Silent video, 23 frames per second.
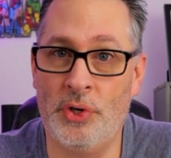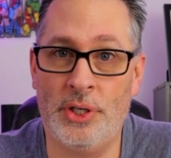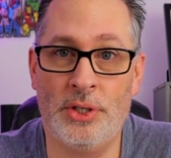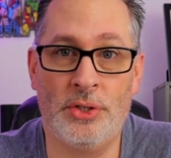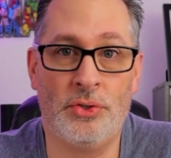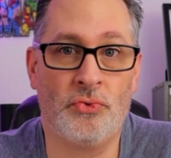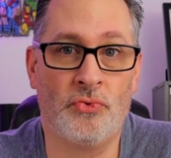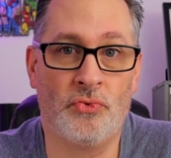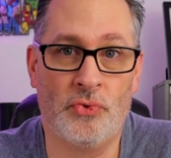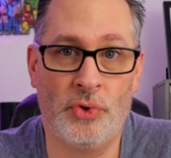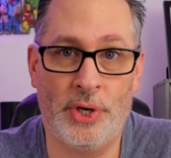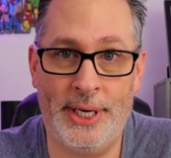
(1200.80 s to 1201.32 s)

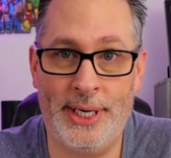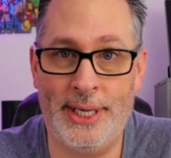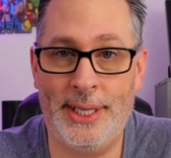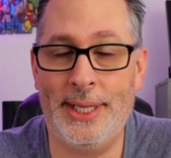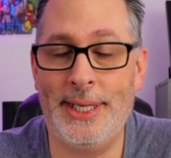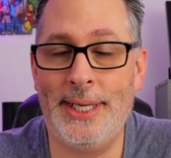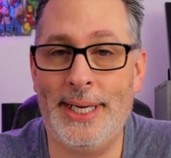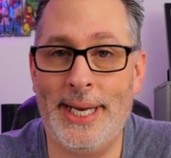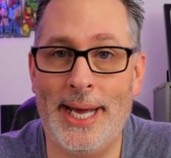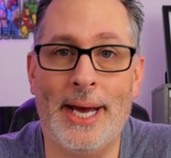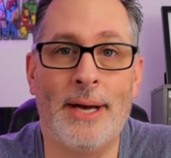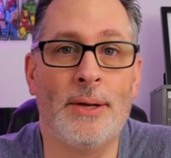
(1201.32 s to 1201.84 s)
drills
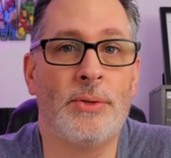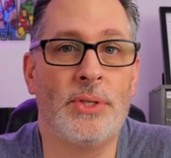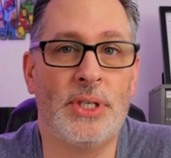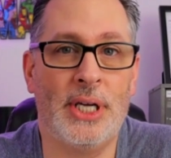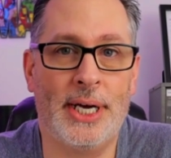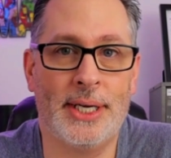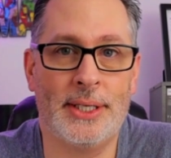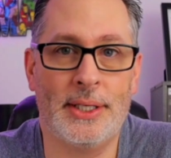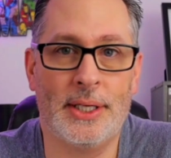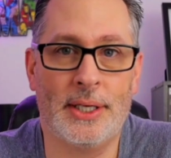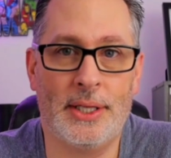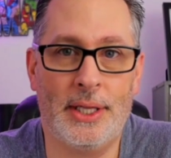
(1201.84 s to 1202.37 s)
really
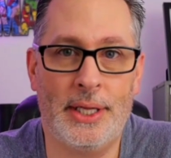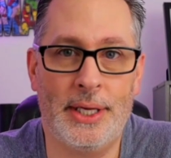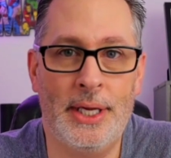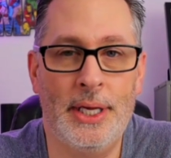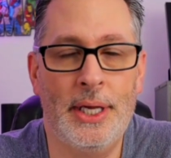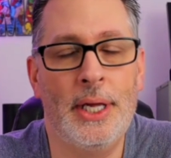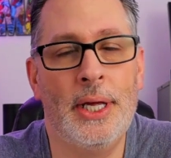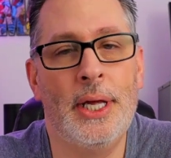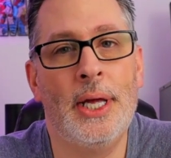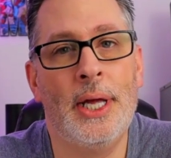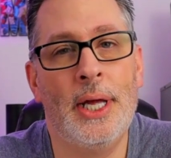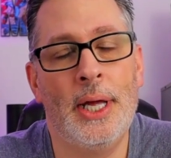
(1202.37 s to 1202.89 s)
down
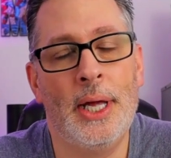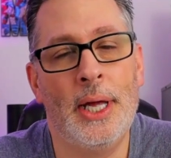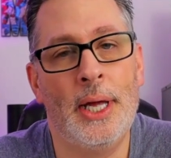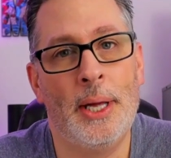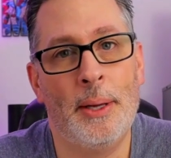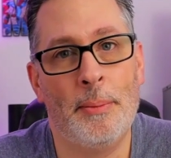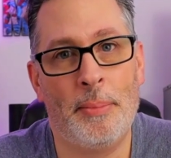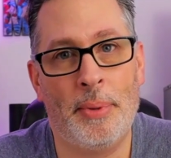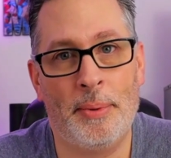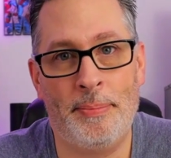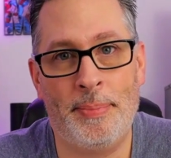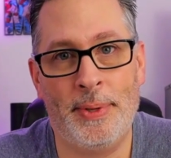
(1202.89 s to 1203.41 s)
technically.
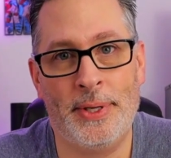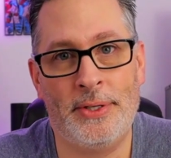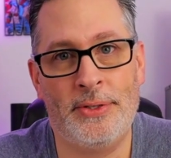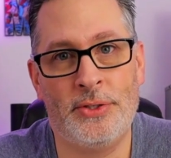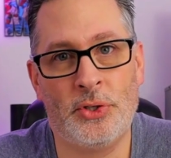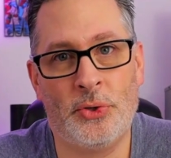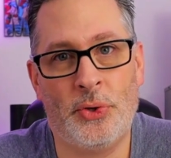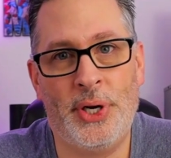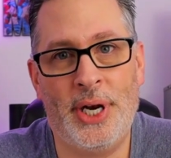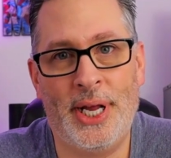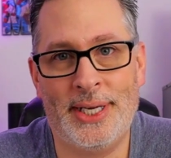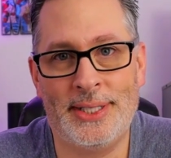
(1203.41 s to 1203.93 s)
But
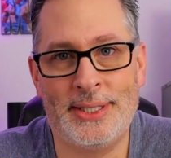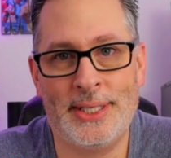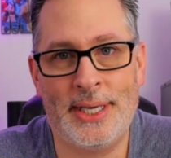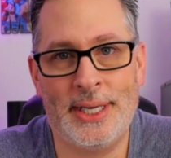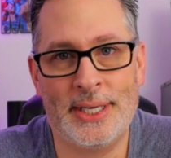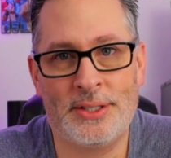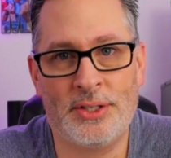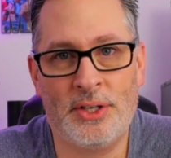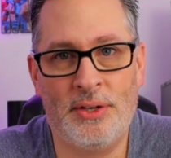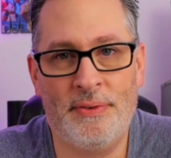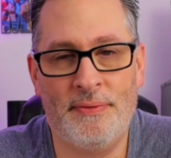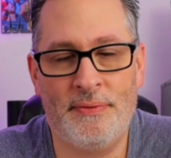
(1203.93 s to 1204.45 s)
Buildzoid
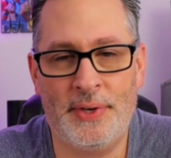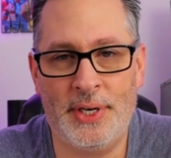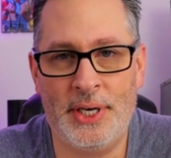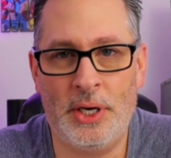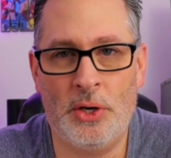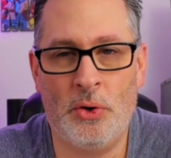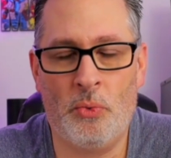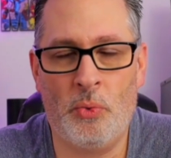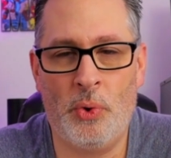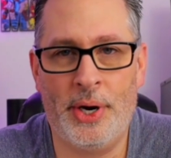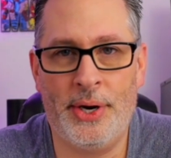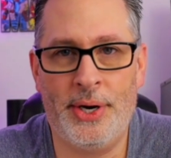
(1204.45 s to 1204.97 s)
has an excellent
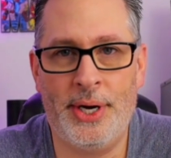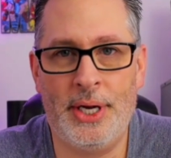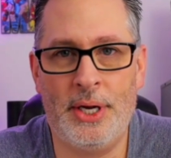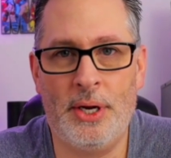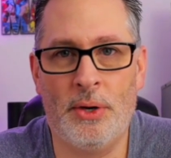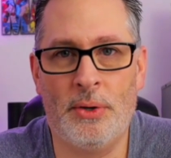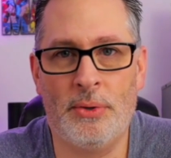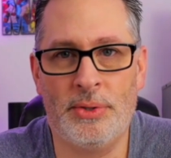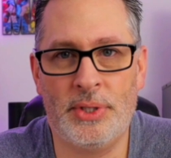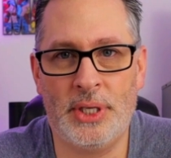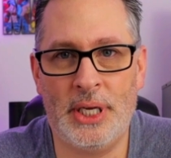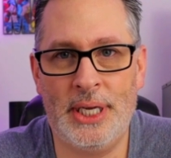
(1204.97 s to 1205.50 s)
video where
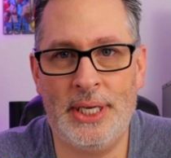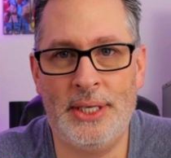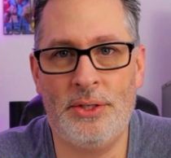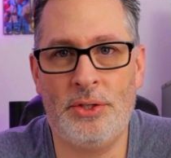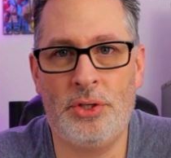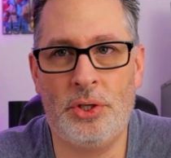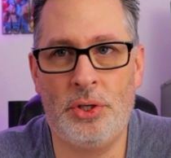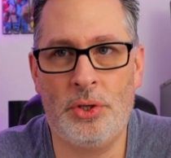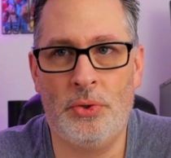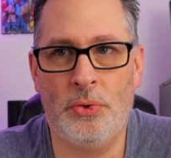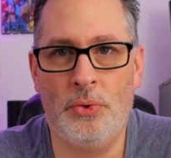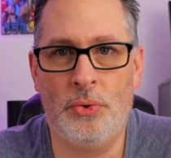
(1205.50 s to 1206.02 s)
he goes
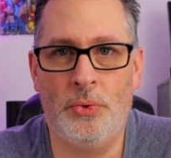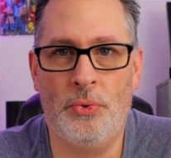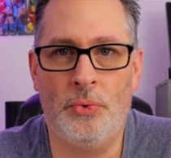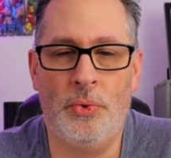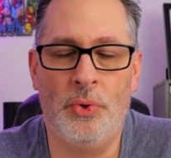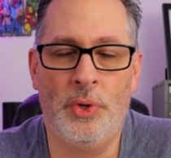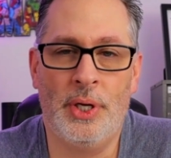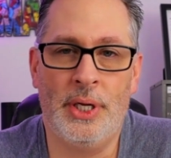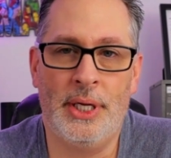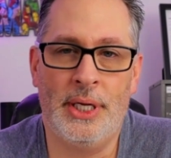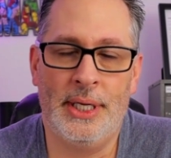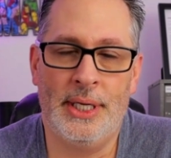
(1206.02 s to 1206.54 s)

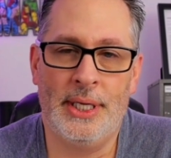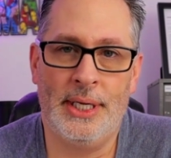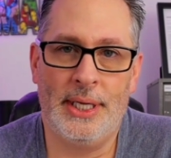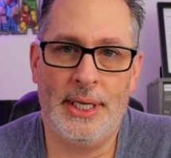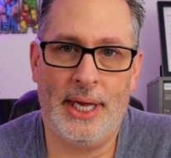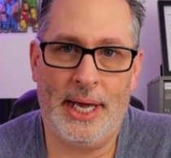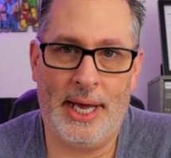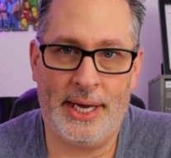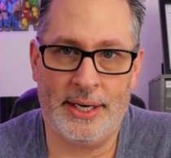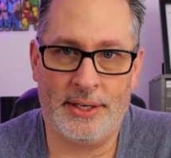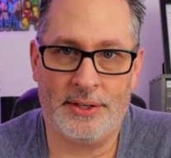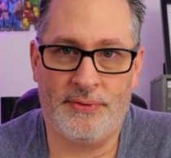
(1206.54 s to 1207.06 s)
into
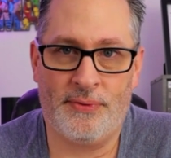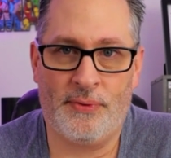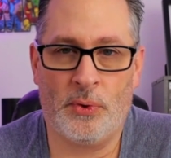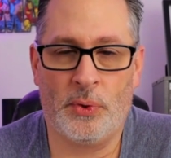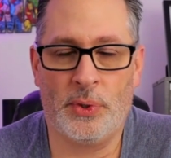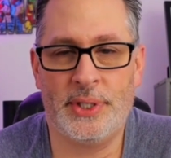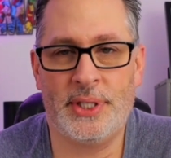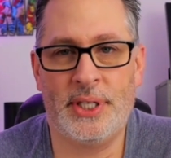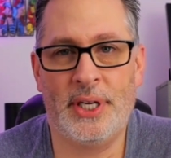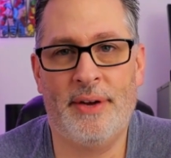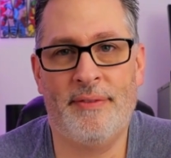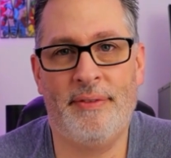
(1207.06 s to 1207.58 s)

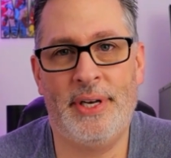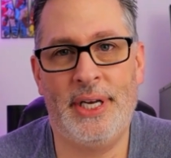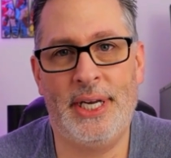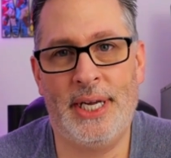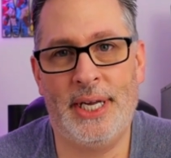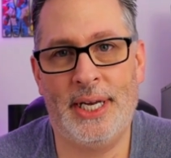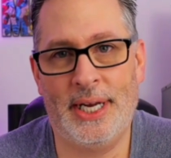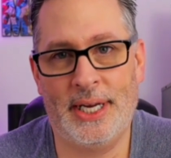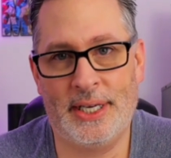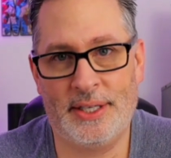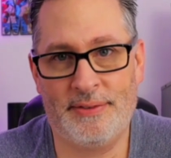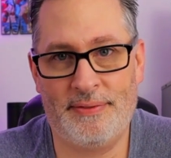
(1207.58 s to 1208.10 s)

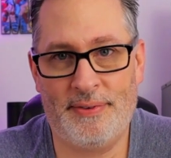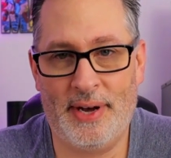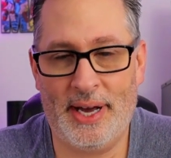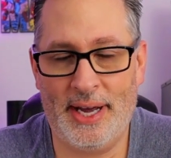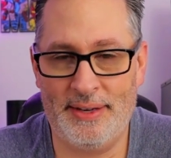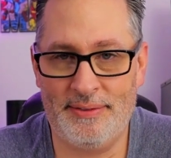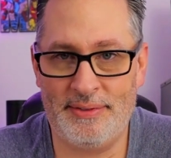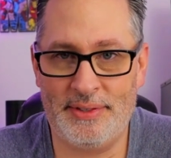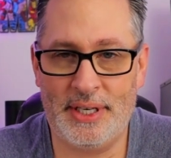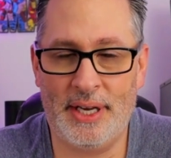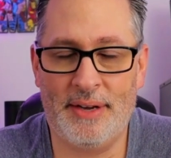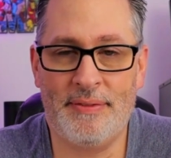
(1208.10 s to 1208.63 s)
X470 and
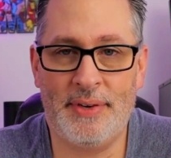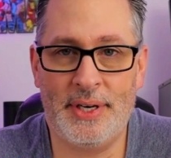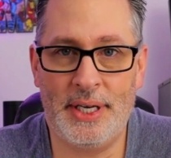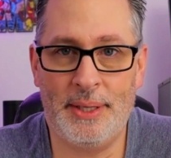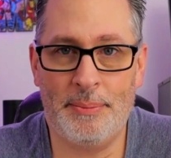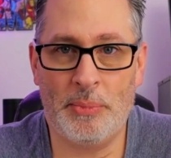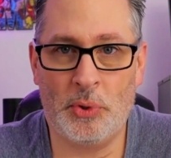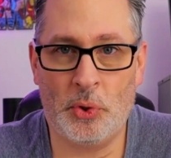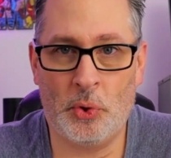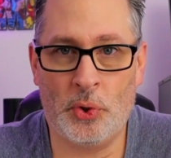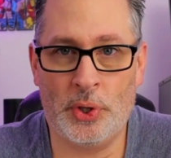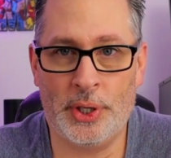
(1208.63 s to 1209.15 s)

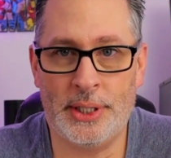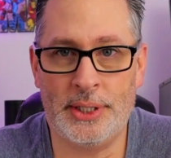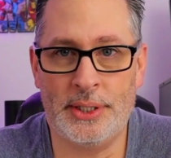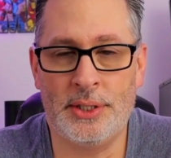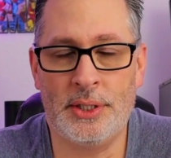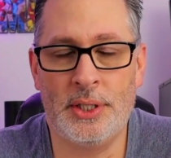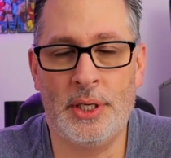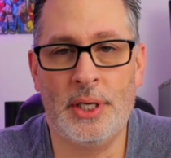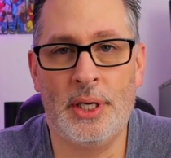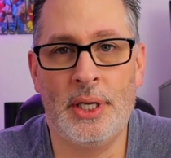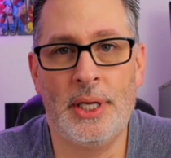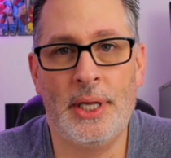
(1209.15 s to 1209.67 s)
X570
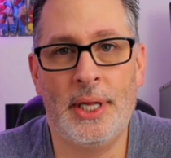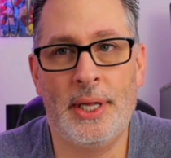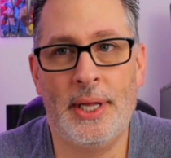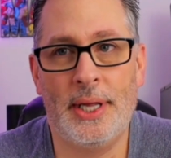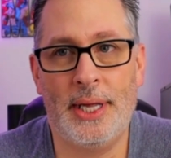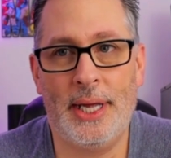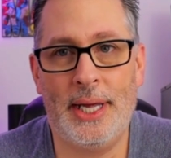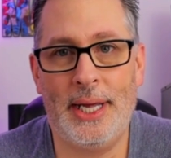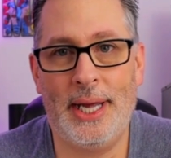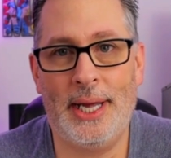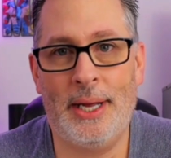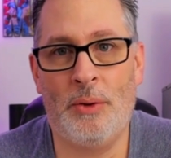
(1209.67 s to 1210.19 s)
boards
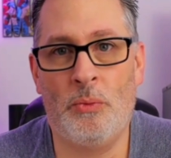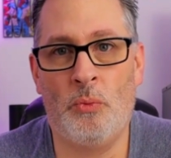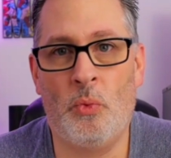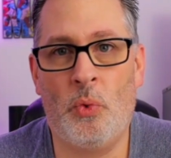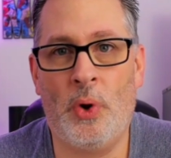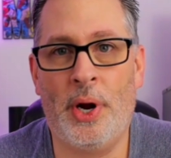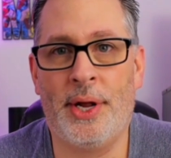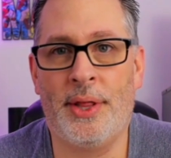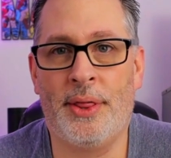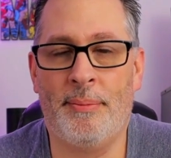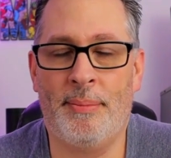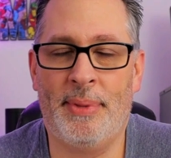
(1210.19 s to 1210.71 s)

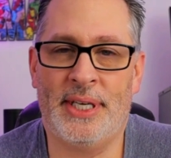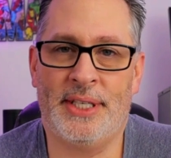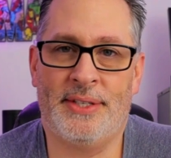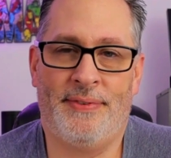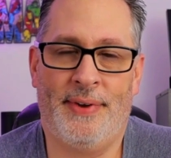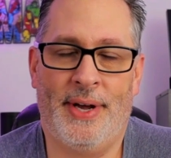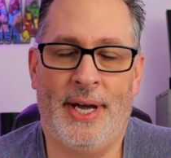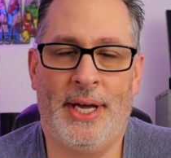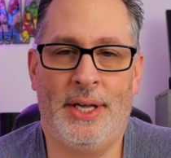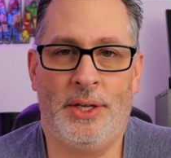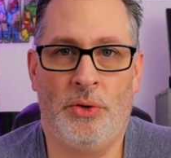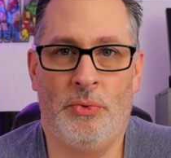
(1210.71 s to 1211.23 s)
and where the
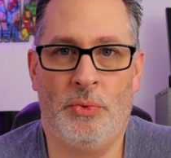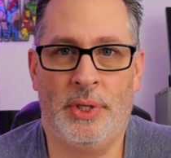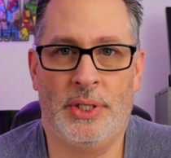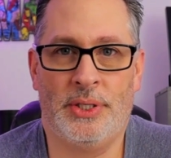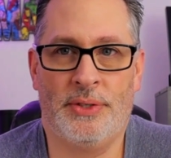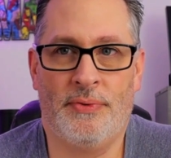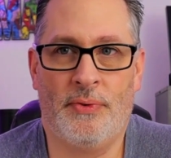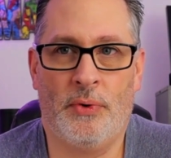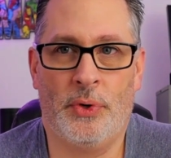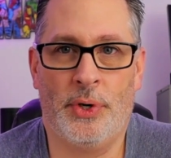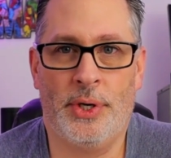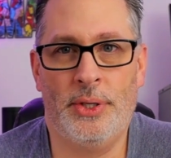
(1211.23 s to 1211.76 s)
best value
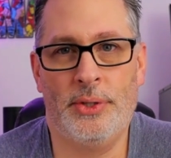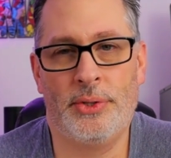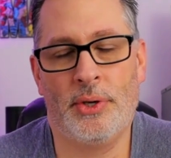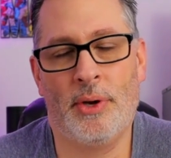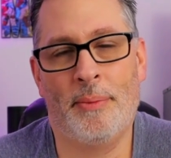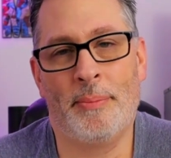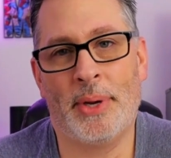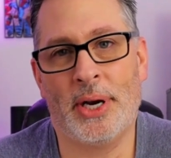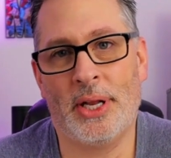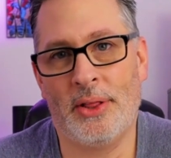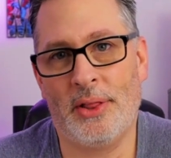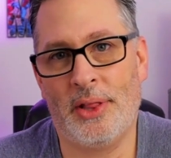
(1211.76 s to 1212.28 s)
is for you.
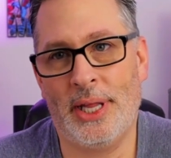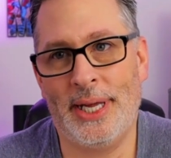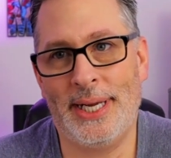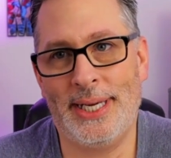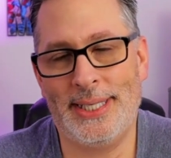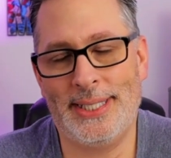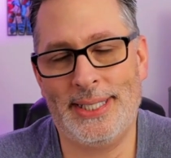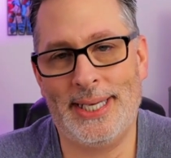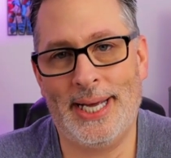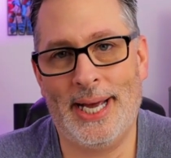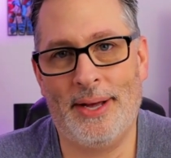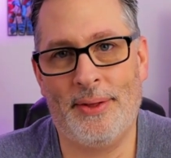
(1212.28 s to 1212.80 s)
So I'm going to
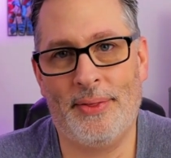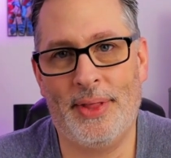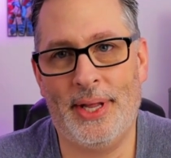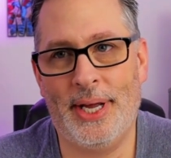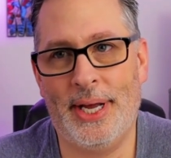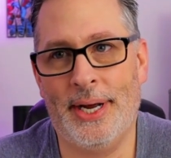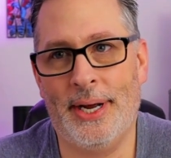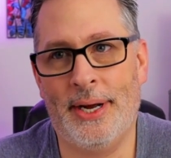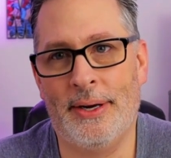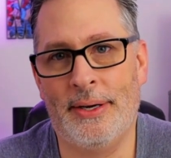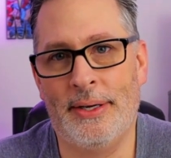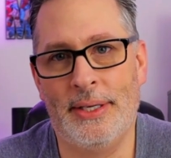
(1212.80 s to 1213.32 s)
link
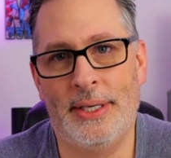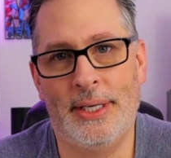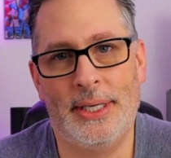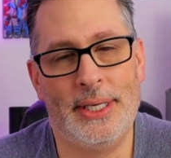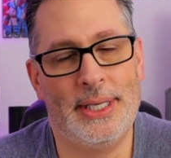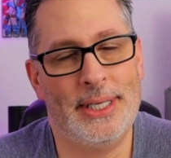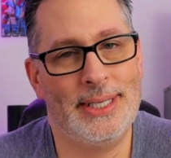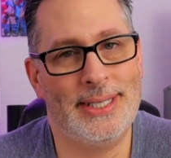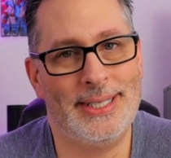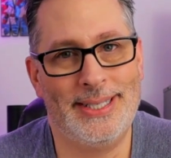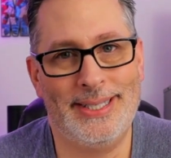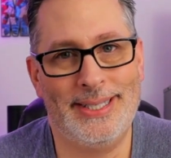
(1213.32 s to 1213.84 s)
down there.